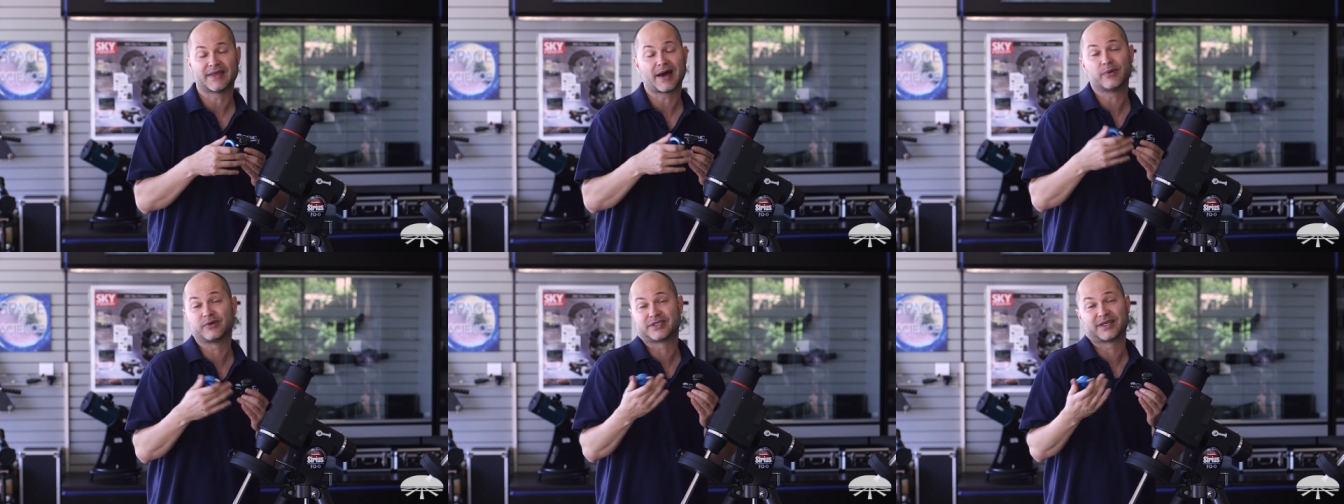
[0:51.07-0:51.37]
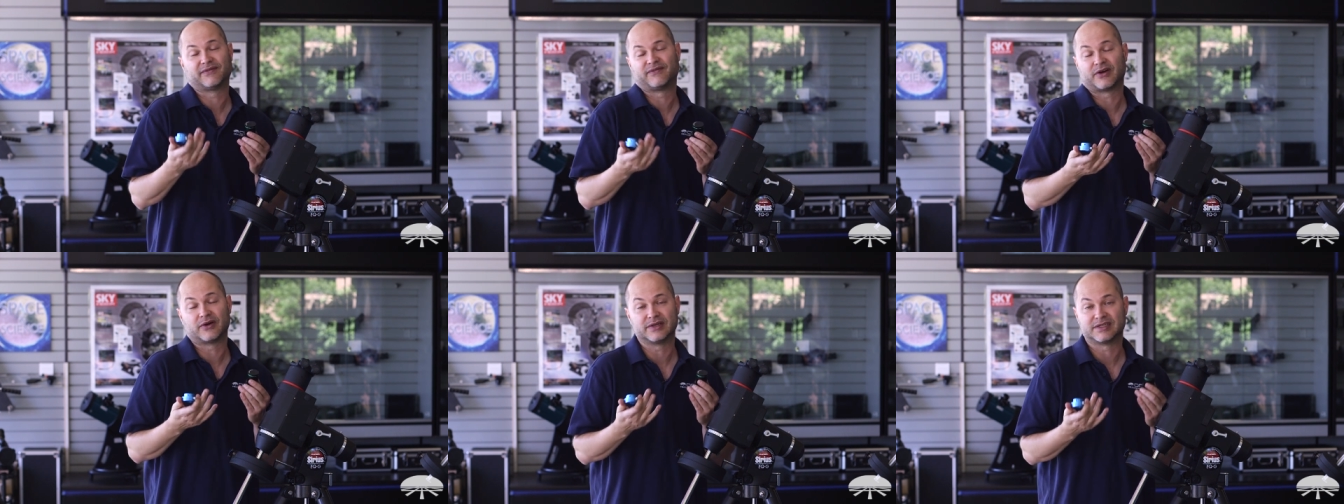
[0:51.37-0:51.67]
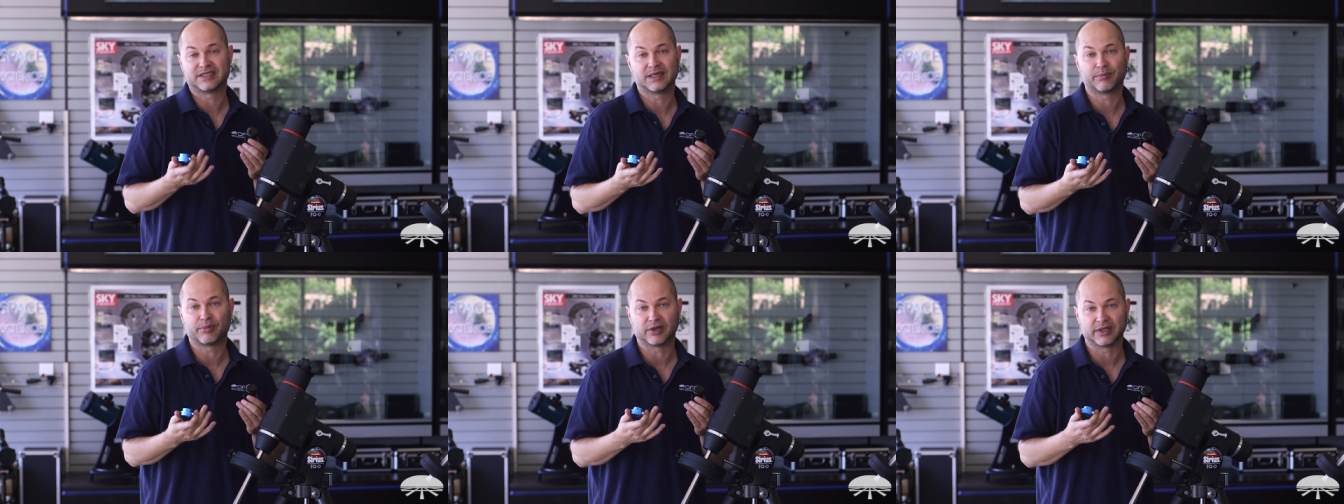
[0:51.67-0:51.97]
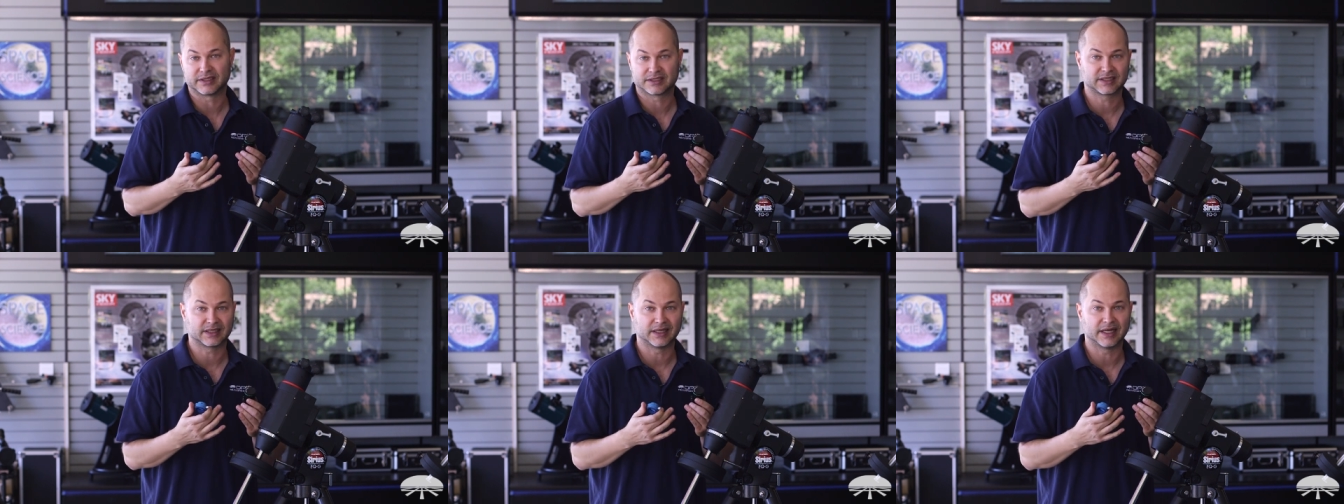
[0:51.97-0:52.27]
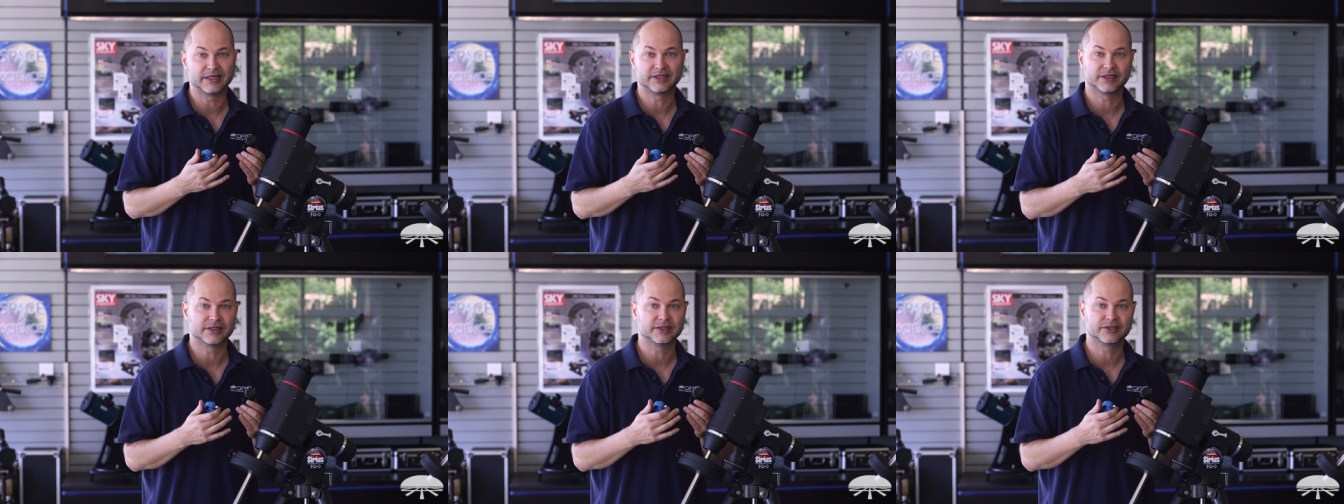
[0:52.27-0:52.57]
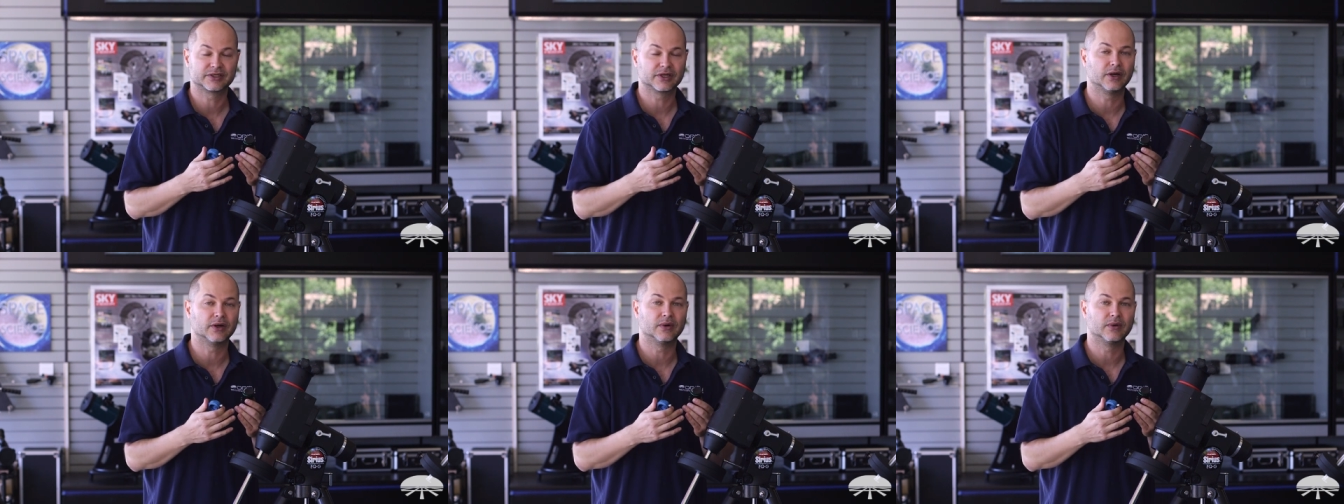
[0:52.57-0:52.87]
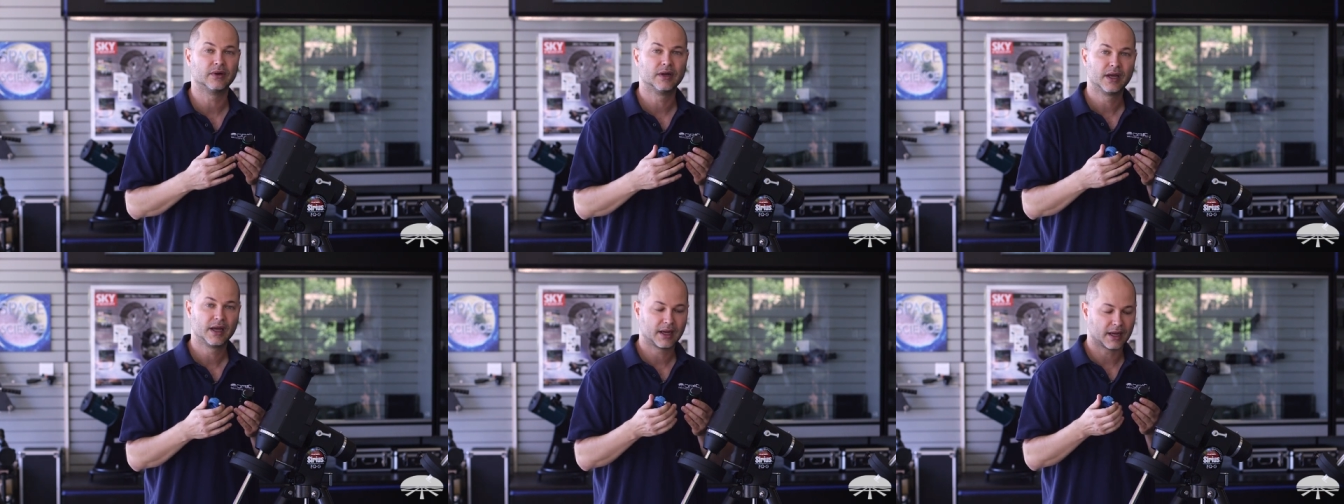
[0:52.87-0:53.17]
That one's a very simple installation,
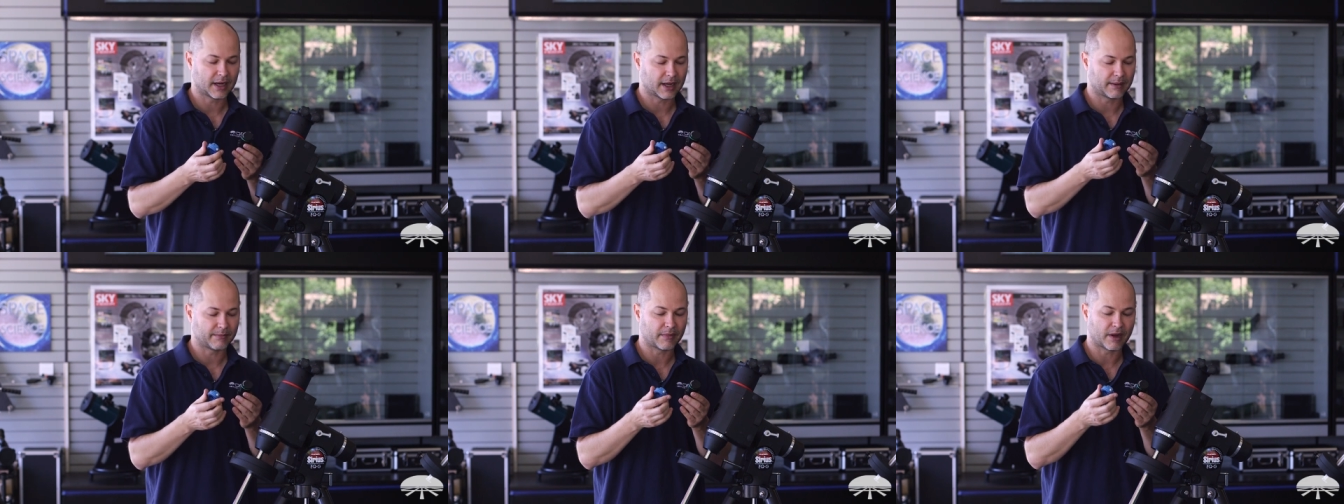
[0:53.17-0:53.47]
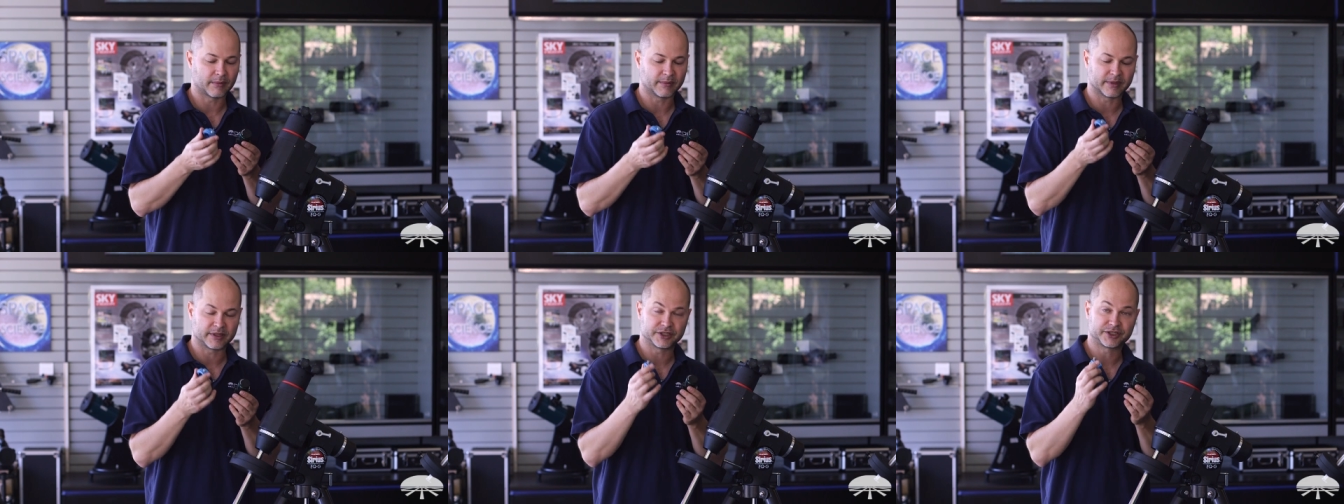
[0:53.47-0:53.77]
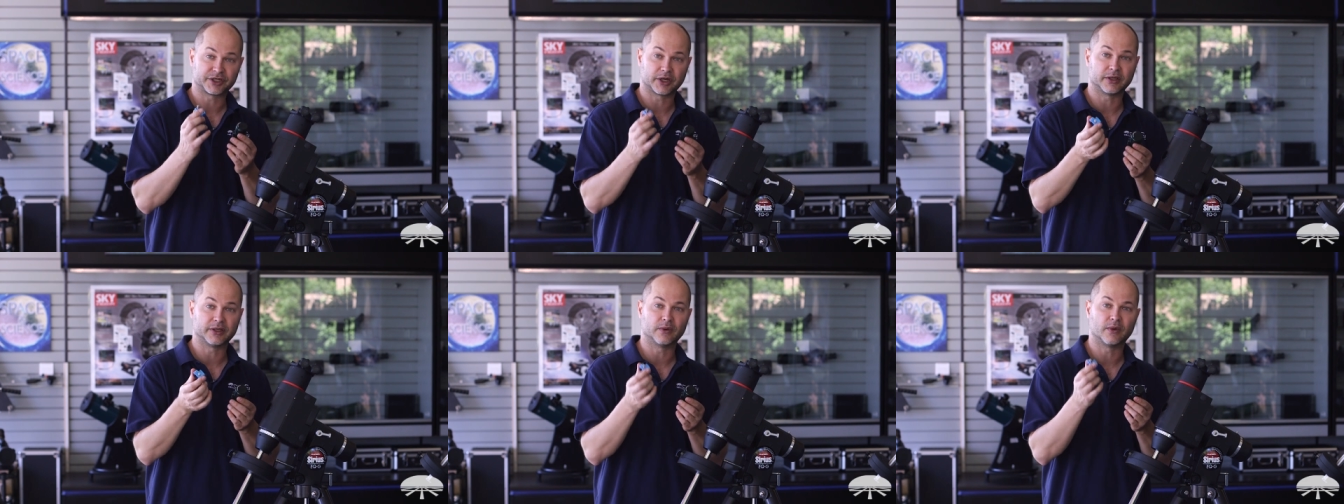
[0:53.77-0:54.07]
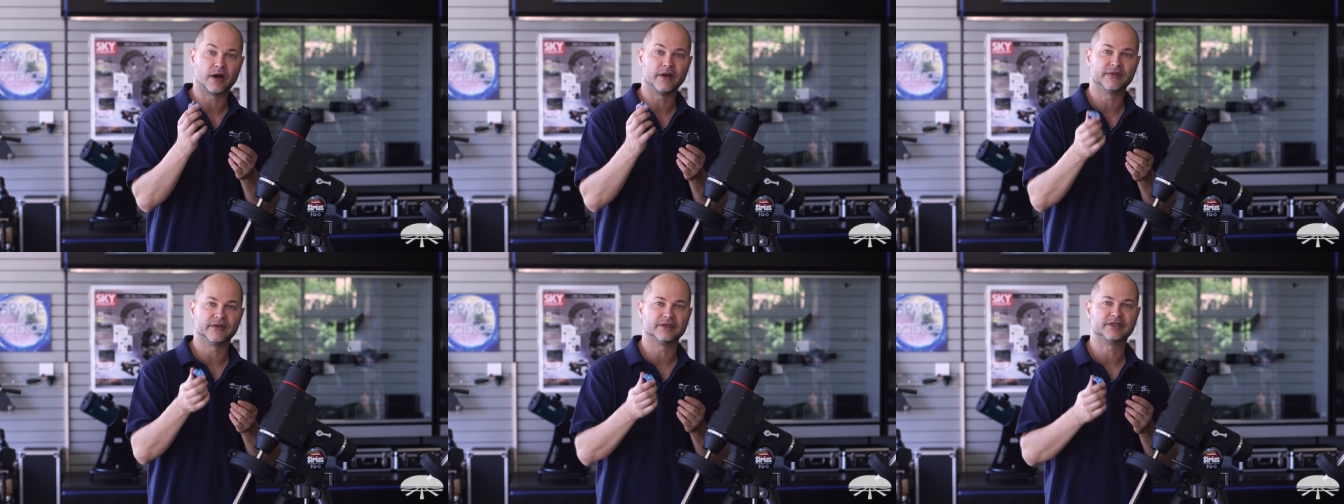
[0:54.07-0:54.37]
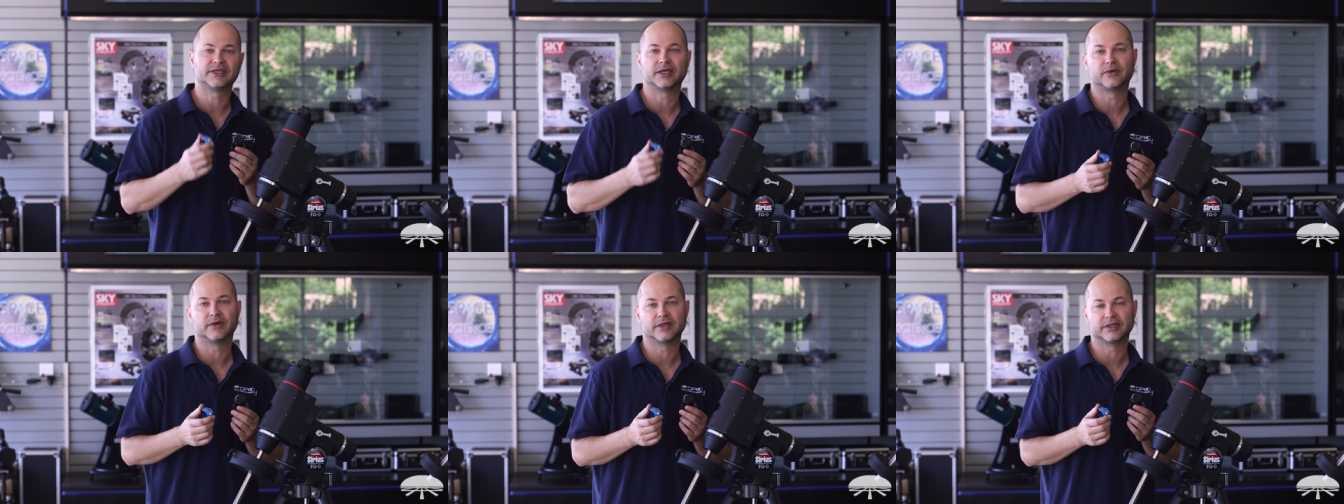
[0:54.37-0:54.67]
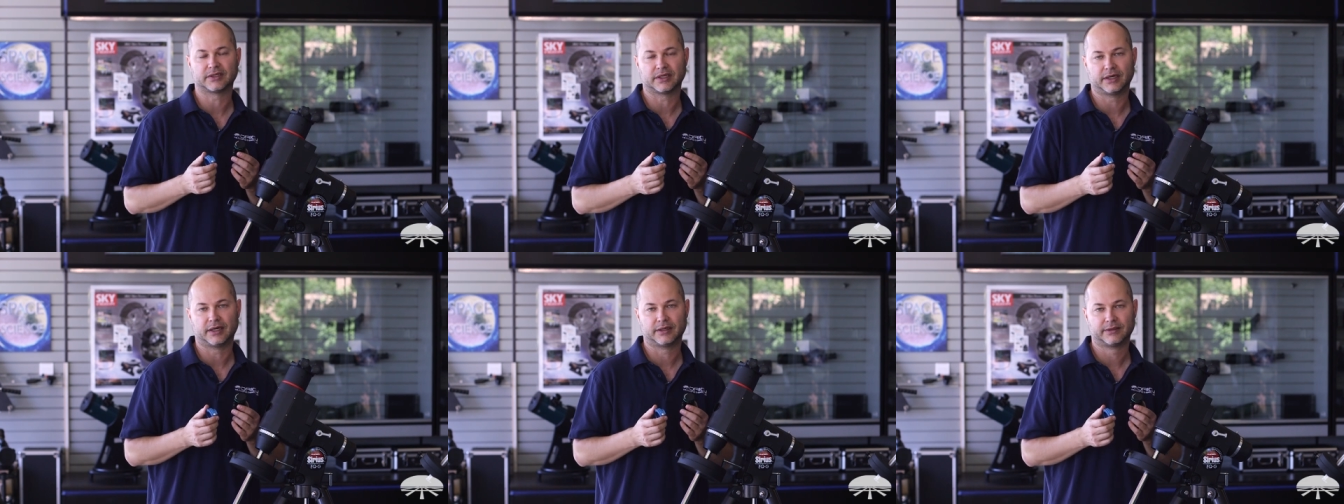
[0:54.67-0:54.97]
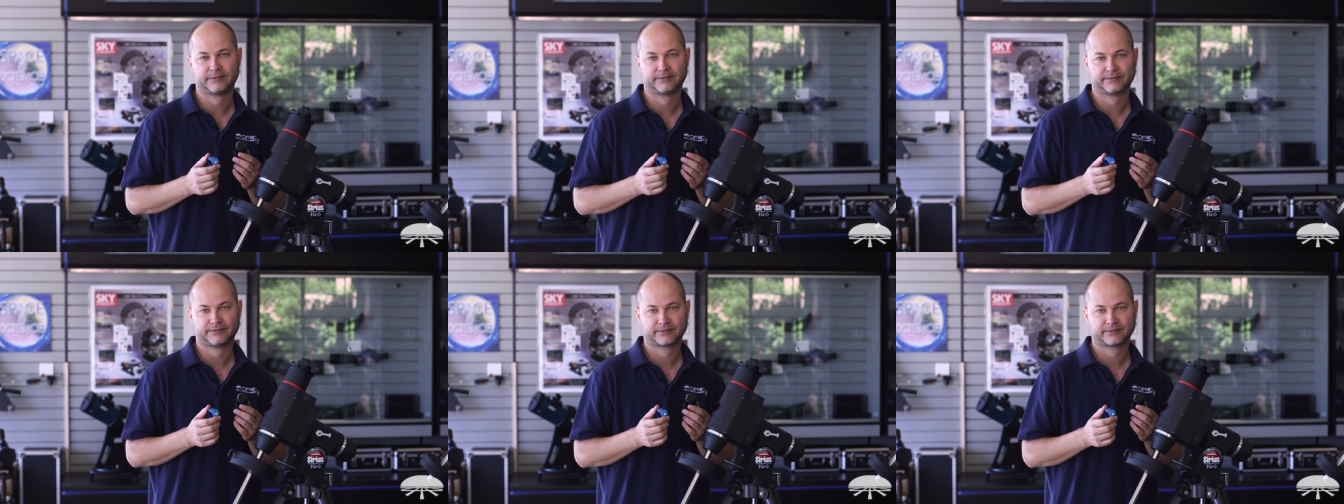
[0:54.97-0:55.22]
so um, I'm going to show you on the Sirius here.